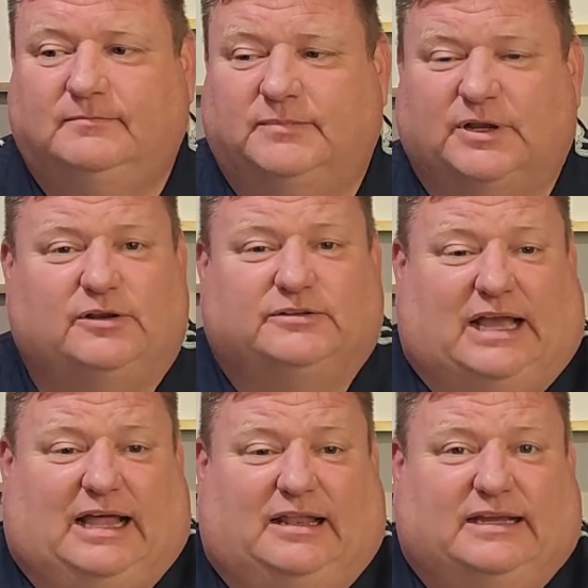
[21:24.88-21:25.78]
because
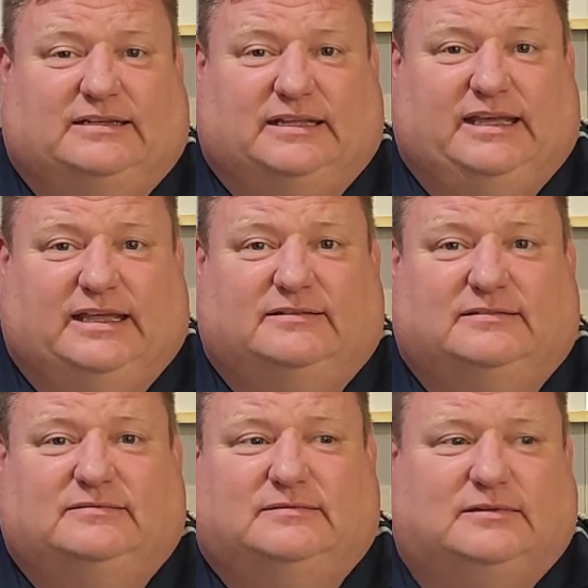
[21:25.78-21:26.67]
I like to get
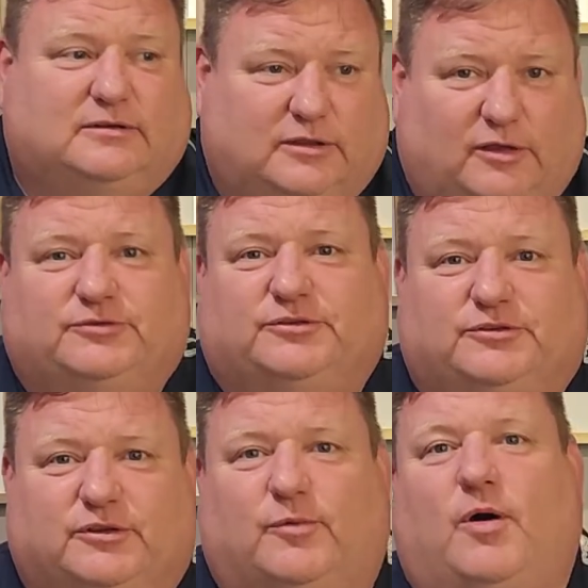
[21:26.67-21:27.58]
closer
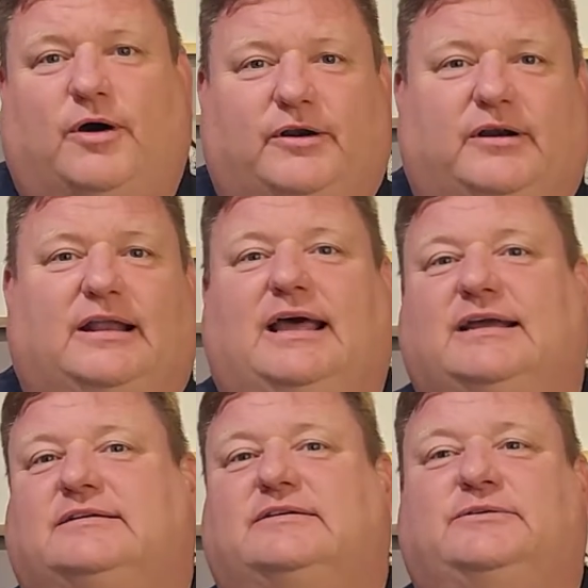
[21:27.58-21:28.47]
to the water. I
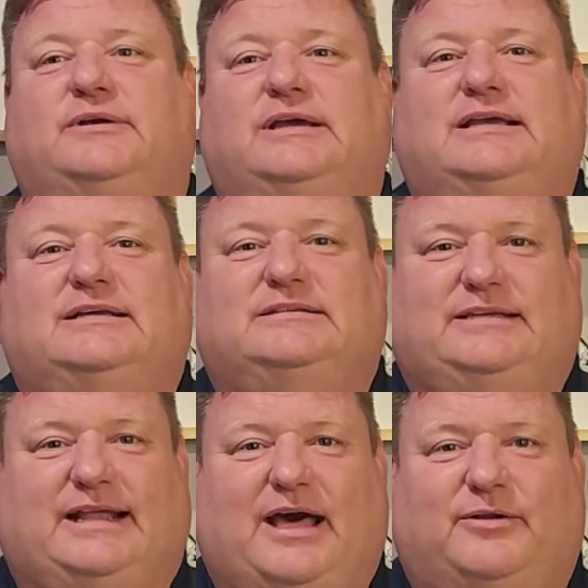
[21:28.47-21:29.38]
like to
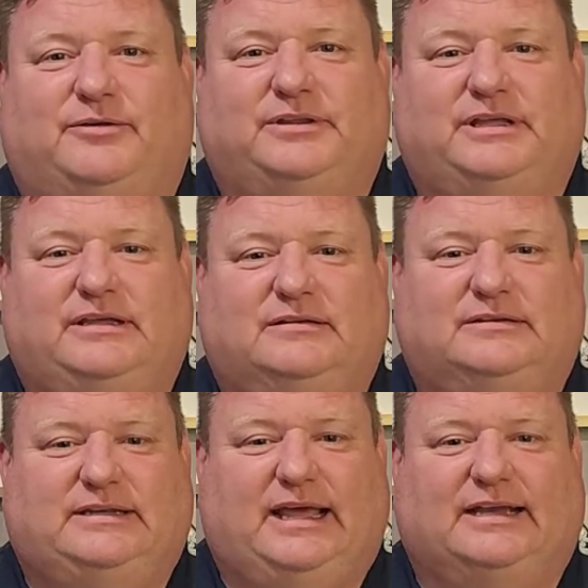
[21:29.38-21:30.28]
sit out on the
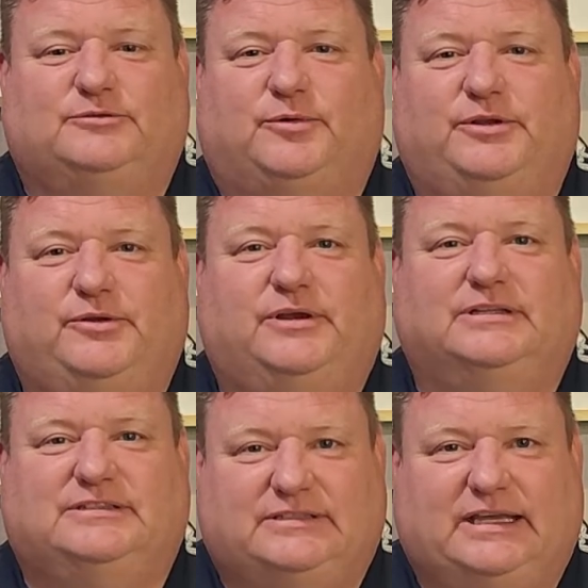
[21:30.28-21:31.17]
decks where you
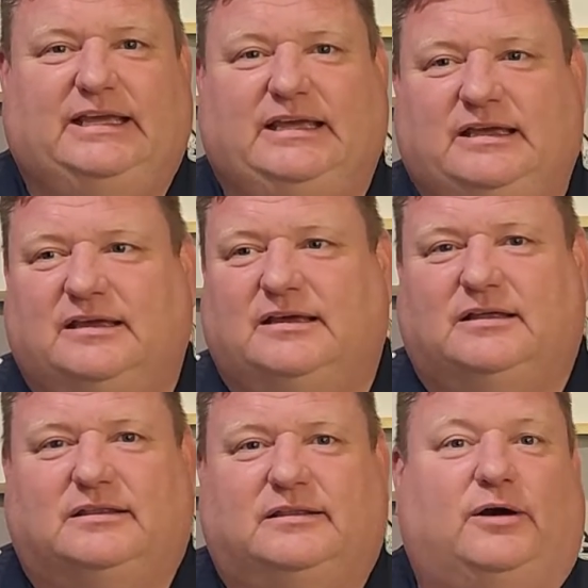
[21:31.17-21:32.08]
can see
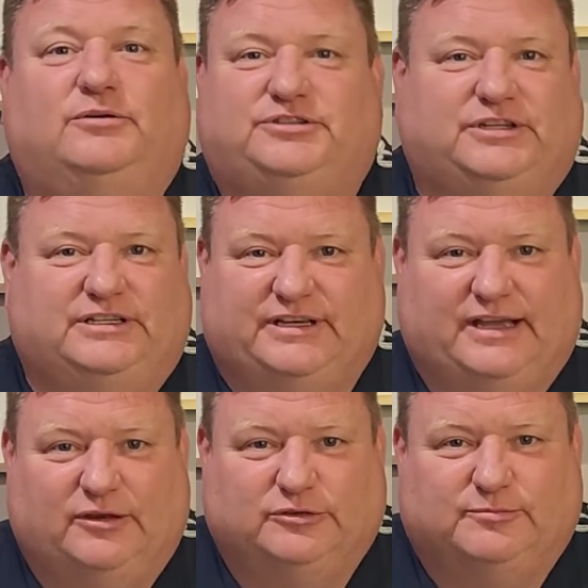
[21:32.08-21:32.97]
the ocean as it
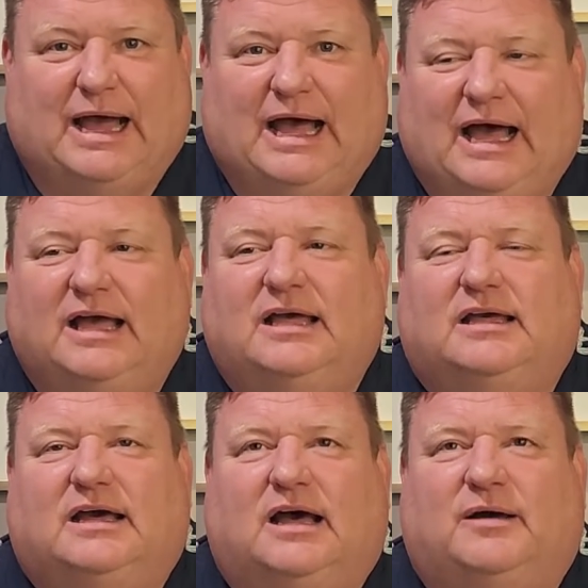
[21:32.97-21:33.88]
goes by.
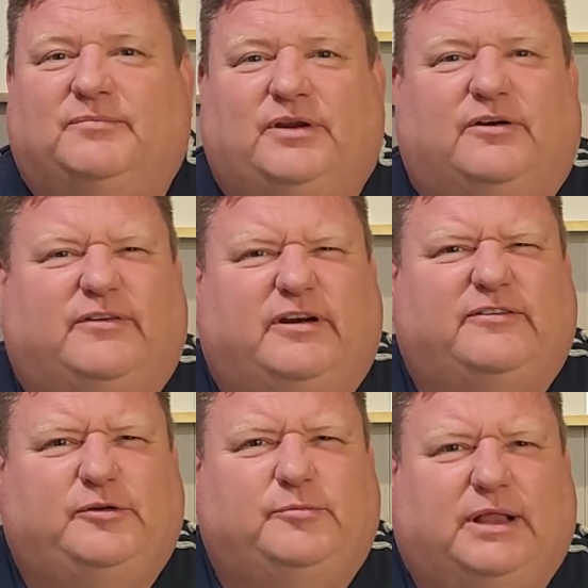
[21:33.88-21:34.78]
There are very
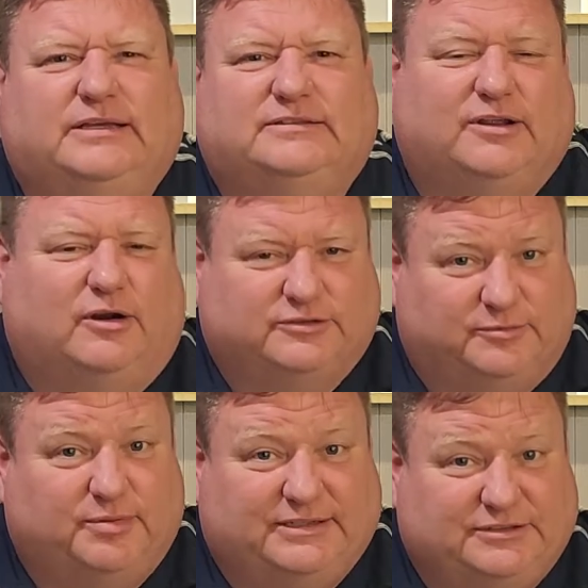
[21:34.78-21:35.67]
few places. There are
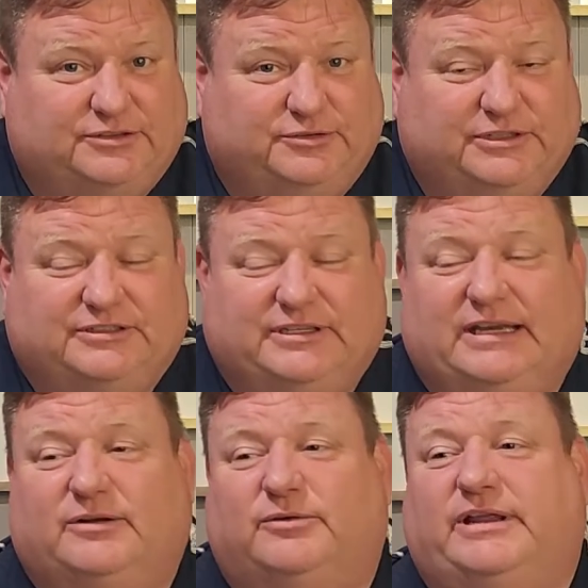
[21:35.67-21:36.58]
some places you can see
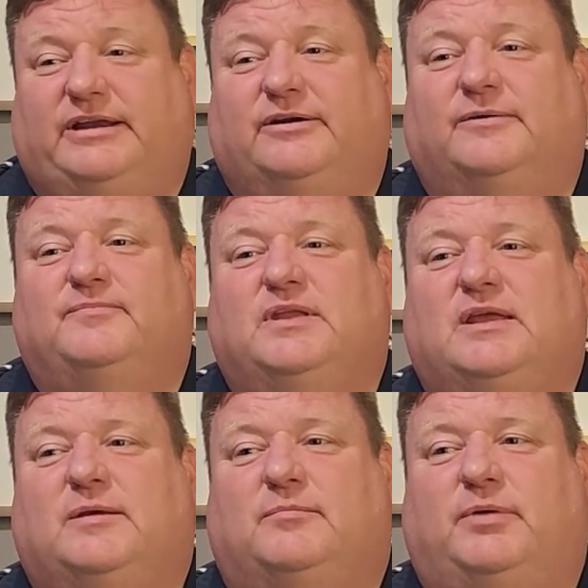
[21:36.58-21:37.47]
it on here,
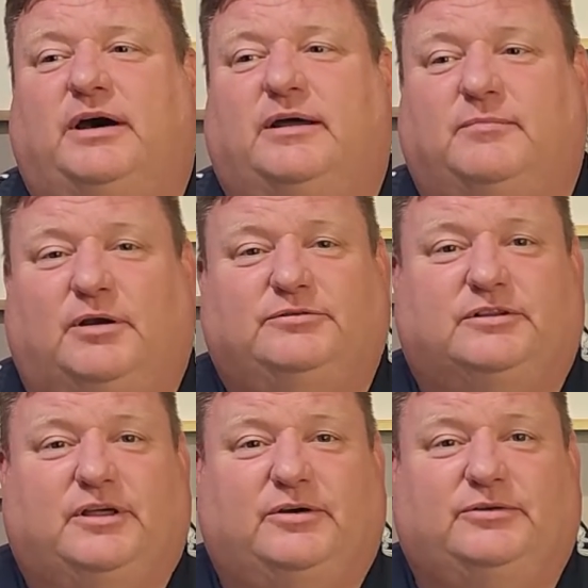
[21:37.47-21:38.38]
but most of
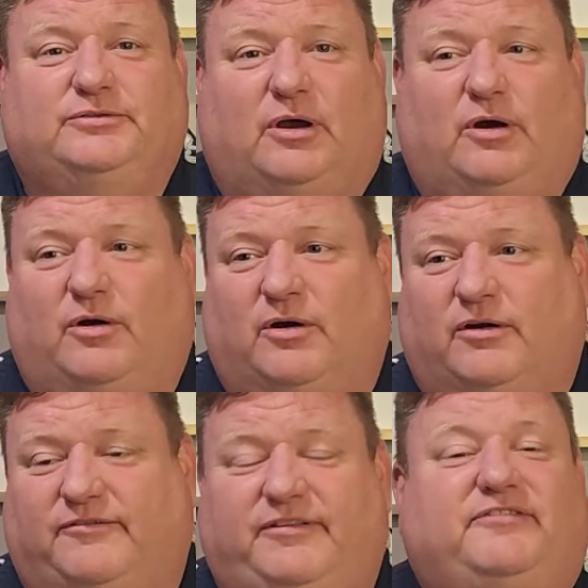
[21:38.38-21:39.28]
those
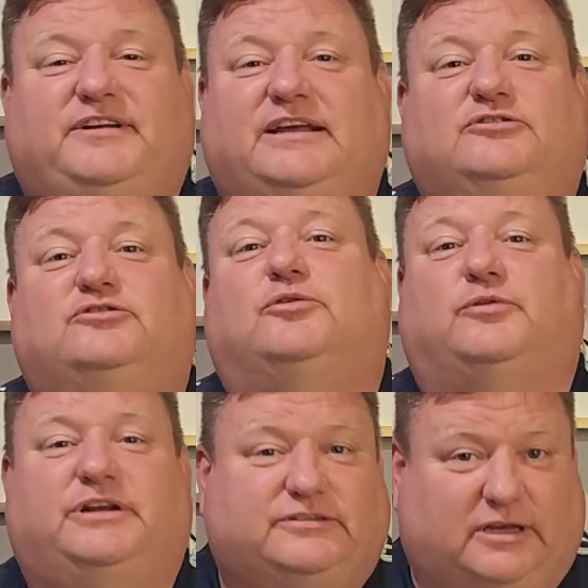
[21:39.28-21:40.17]
are 15
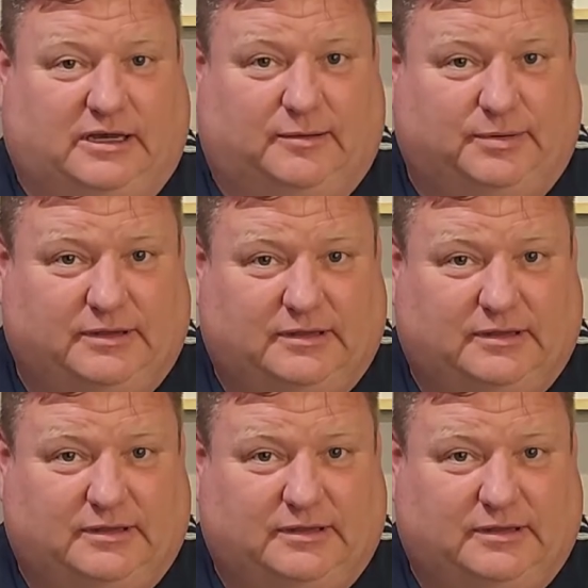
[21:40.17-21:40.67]
stories up